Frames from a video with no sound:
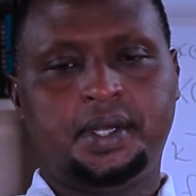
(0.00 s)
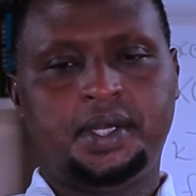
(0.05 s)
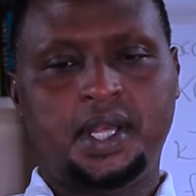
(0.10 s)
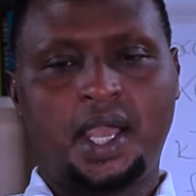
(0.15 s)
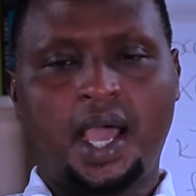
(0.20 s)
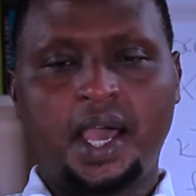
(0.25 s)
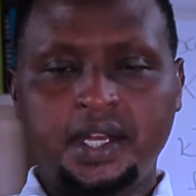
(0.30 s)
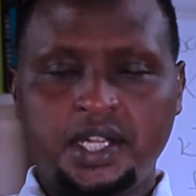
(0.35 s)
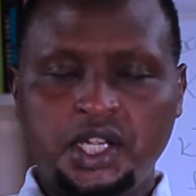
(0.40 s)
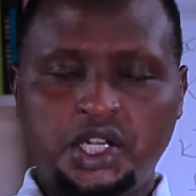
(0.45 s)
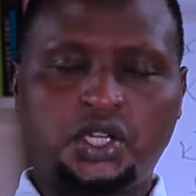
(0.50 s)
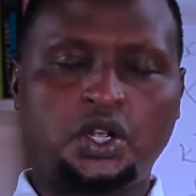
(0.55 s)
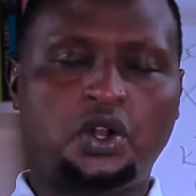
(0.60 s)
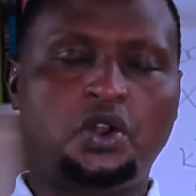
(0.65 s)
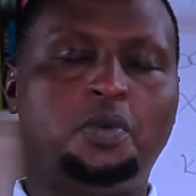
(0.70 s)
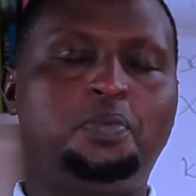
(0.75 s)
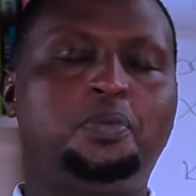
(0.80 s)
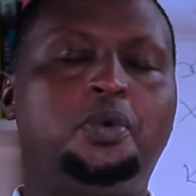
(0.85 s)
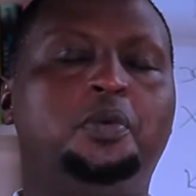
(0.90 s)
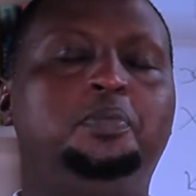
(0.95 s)

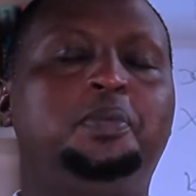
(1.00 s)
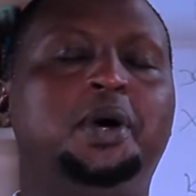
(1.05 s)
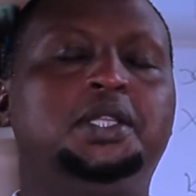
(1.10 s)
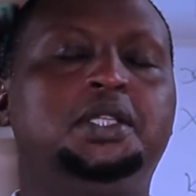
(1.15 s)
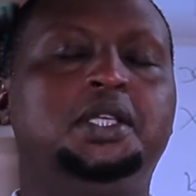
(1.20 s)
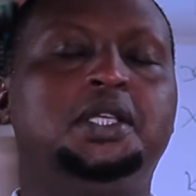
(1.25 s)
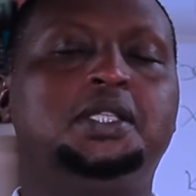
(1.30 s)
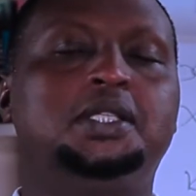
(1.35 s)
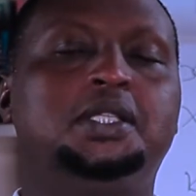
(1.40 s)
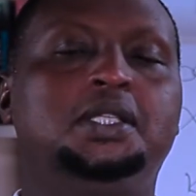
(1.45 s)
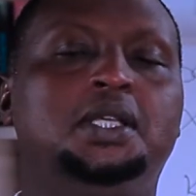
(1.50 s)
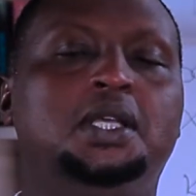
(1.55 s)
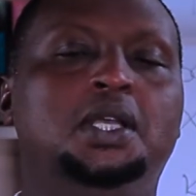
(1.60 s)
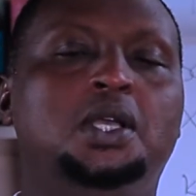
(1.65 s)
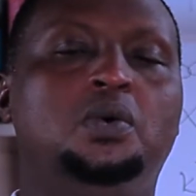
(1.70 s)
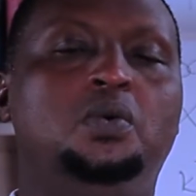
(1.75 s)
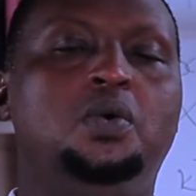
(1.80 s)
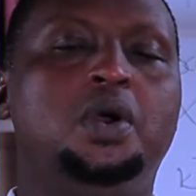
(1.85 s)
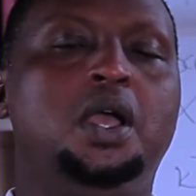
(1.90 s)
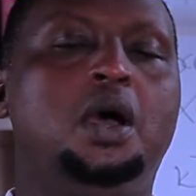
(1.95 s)
additional properties,
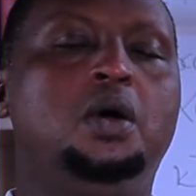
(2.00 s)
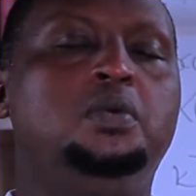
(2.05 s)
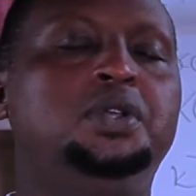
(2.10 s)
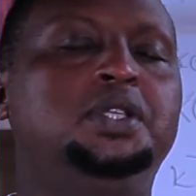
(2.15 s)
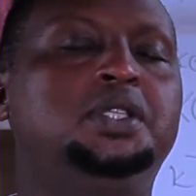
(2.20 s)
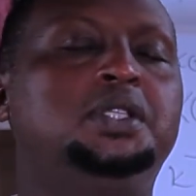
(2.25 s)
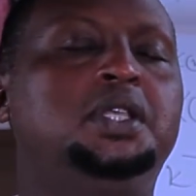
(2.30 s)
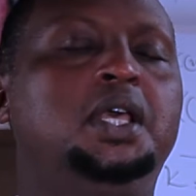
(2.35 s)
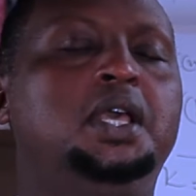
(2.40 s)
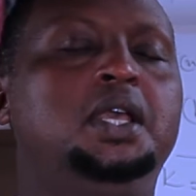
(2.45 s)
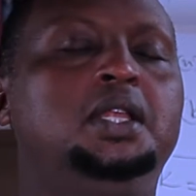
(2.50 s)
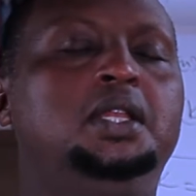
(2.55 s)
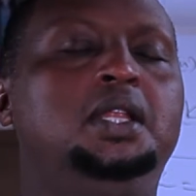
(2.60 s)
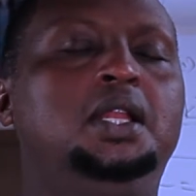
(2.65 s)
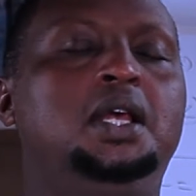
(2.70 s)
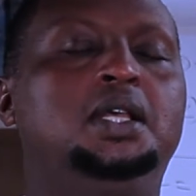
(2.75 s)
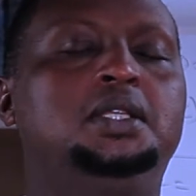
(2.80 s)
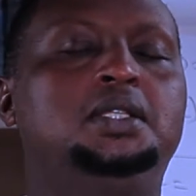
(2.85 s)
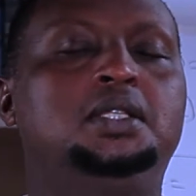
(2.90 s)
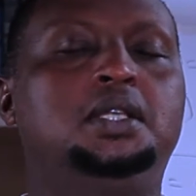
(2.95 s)
where we said
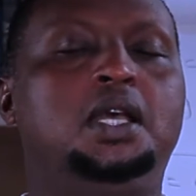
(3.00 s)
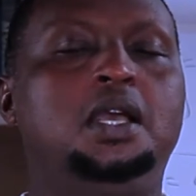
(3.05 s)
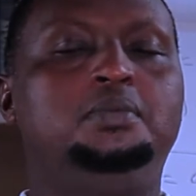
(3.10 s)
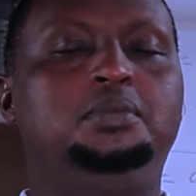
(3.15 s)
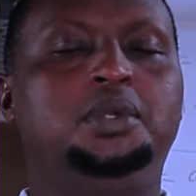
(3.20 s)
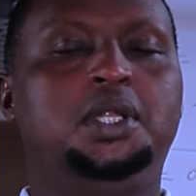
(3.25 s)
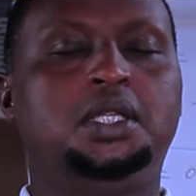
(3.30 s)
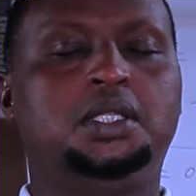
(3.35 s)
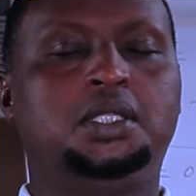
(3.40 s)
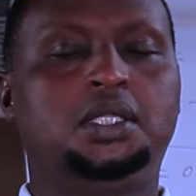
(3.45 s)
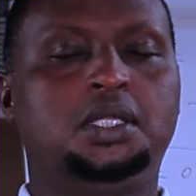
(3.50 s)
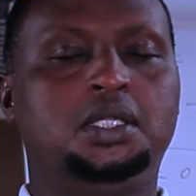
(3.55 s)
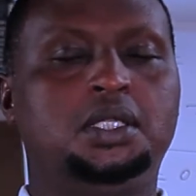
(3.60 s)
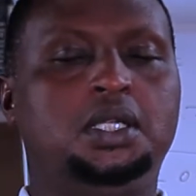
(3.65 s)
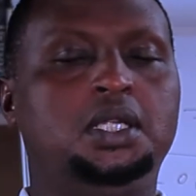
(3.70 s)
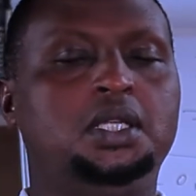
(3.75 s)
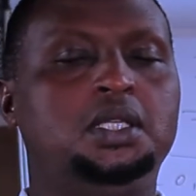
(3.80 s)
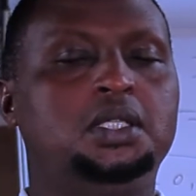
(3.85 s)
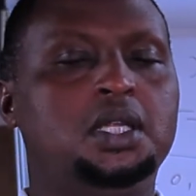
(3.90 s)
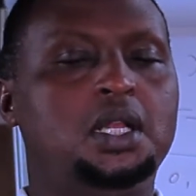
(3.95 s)
last time that
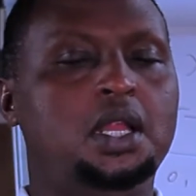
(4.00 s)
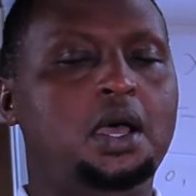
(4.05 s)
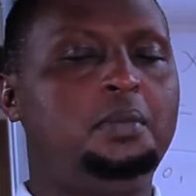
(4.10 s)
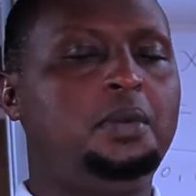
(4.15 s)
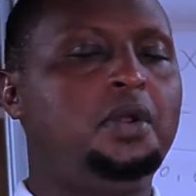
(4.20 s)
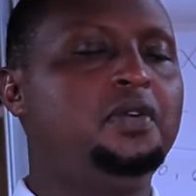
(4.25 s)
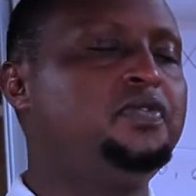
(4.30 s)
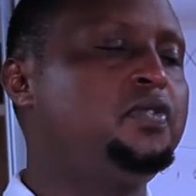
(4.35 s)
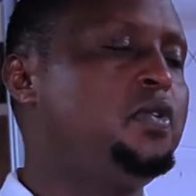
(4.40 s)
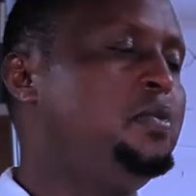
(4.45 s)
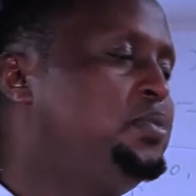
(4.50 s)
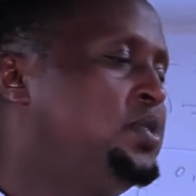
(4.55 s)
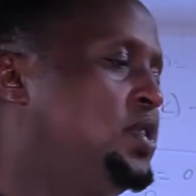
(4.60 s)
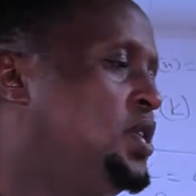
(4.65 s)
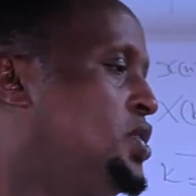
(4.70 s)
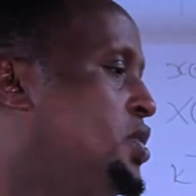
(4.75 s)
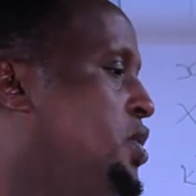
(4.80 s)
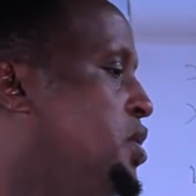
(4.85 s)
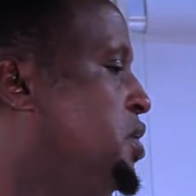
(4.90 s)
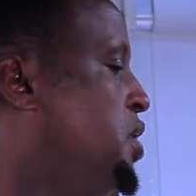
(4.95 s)
there is a number of
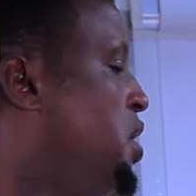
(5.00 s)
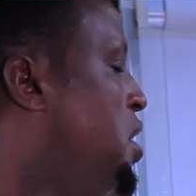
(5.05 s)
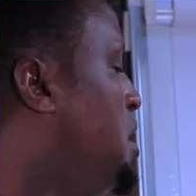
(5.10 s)
computation